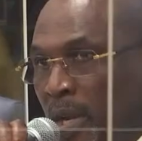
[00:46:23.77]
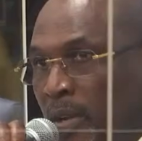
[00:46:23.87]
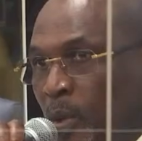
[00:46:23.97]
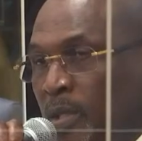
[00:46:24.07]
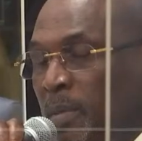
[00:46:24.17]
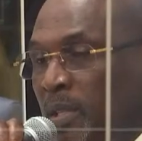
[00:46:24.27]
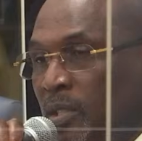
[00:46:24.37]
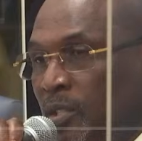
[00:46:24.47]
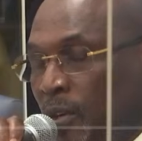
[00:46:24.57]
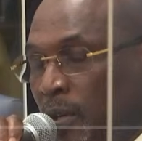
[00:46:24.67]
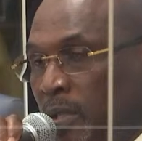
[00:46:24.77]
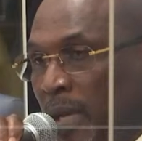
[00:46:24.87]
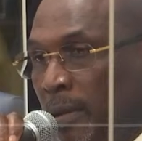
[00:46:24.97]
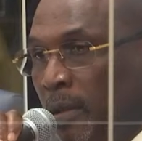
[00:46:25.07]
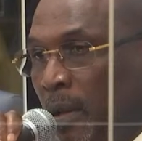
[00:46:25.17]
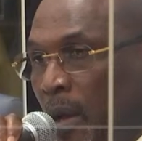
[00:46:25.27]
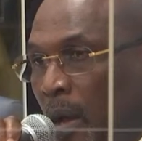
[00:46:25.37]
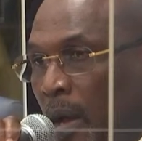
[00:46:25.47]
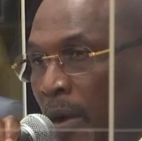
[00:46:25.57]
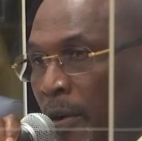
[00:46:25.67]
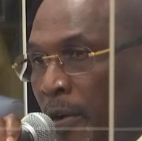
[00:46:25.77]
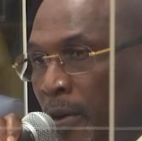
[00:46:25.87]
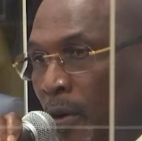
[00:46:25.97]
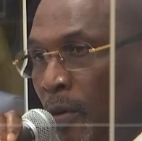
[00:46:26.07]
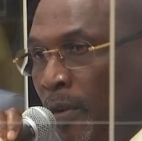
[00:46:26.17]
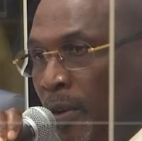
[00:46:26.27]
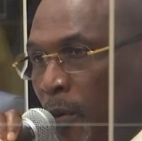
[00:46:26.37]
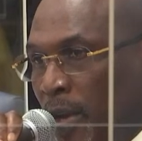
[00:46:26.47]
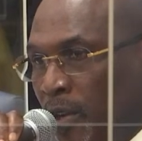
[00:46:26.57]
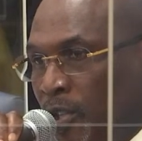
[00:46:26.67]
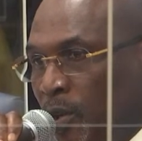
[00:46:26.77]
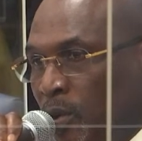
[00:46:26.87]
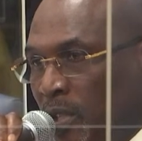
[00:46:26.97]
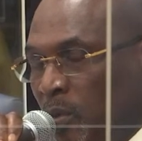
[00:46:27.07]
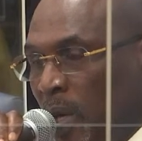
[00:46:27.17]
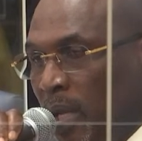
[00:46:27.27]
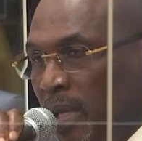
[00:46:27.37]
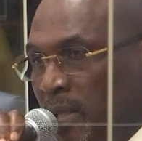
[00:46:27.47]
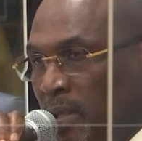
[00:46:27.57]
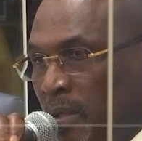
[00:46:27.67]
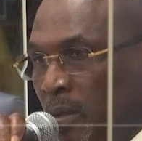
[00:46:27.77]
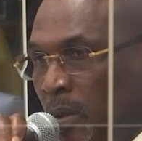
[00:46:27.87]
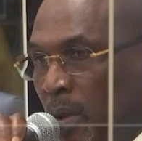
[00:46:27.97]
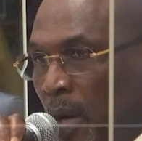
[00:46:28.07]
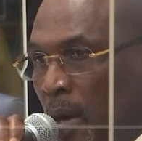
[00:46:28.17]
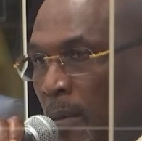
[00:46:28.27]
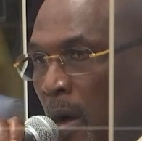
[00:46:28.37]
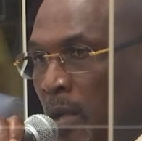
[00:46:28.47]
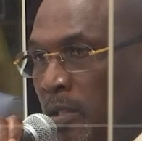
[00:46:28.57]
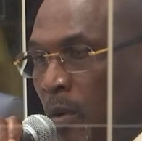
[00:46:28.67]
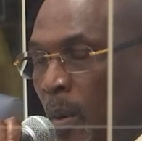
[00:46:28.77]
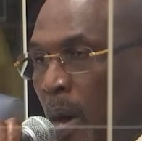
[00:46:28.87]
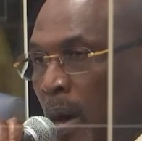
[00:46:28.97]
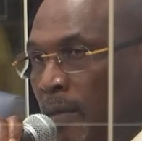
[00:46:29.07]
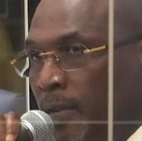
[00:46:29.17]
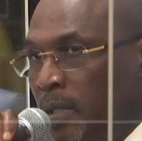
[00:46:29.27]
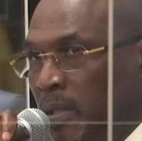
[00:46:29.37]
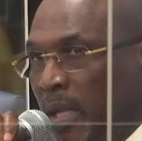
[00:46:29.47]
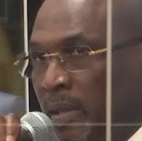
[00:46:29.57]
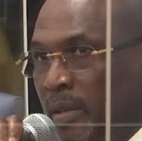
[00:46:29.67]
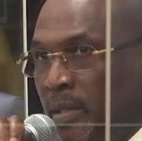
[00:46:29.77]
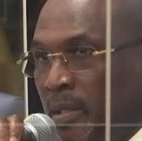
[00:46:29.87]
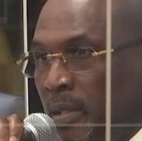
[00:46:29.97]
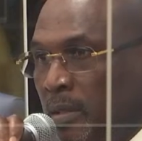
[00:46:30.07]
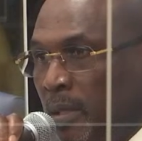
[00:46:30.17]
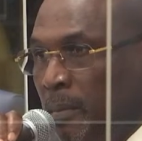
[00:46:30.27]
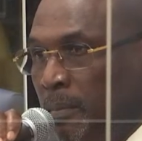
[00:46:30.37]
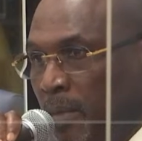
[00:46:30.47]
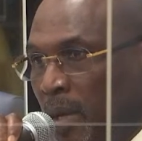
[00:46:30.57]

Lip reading: that there were some concerns that I heard over the radio shows as well as to calls to our office that there's still some